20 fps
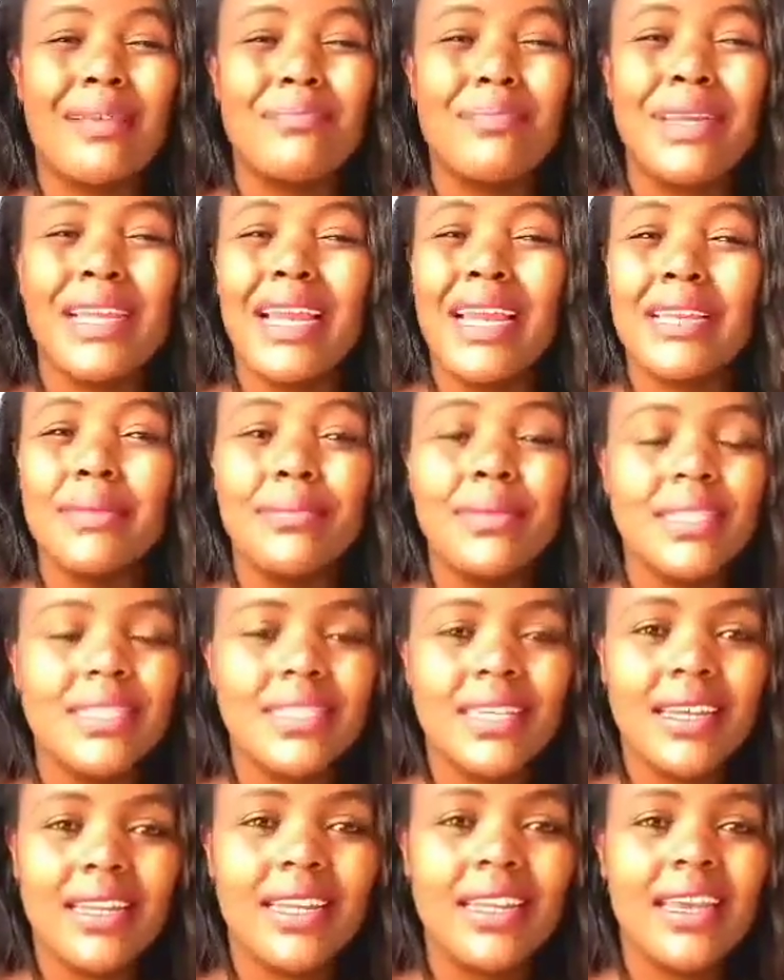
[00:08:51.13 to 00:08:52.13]
been
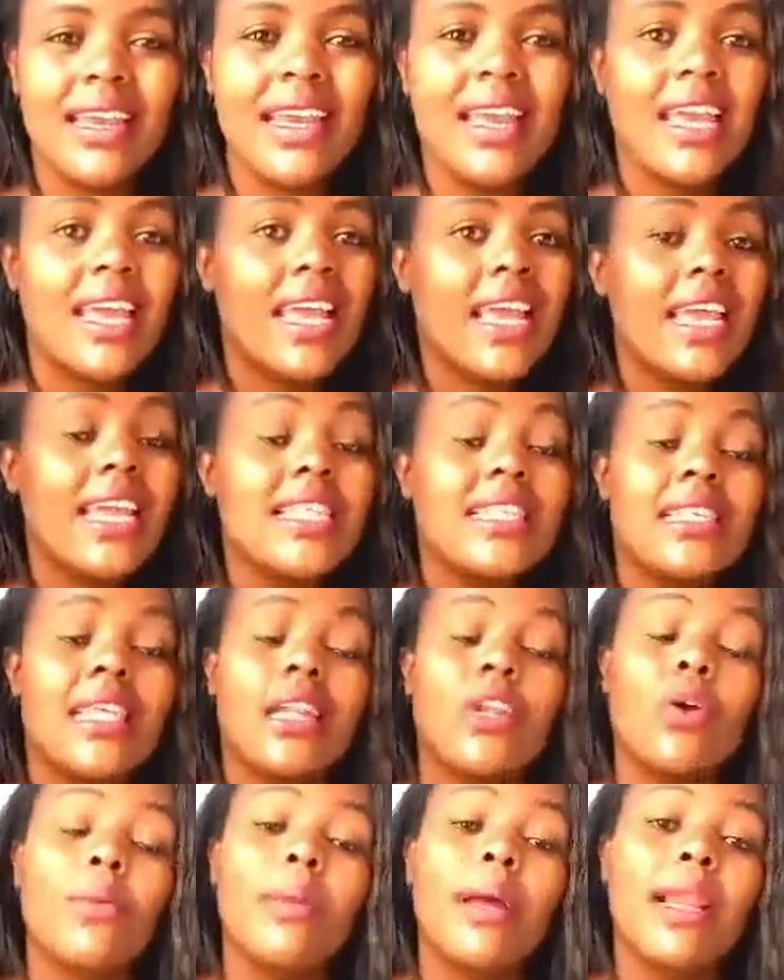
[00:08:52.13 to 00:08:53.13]
admitted, it's
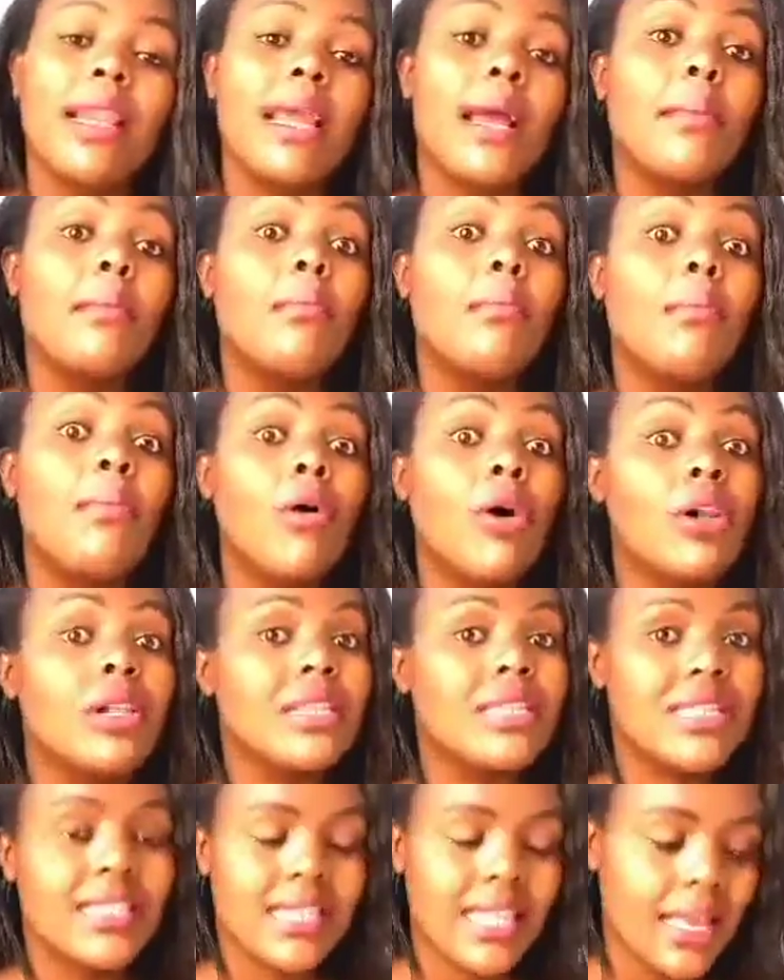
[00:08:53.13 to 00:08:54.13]
normally a
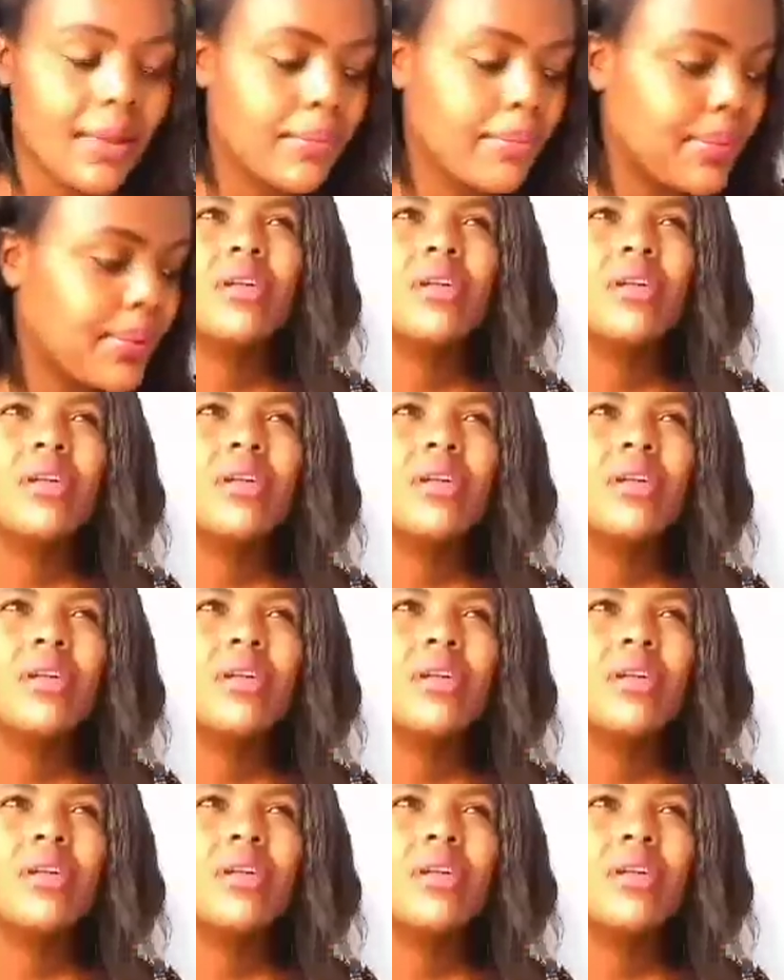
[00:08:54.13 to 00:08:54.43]
bold step,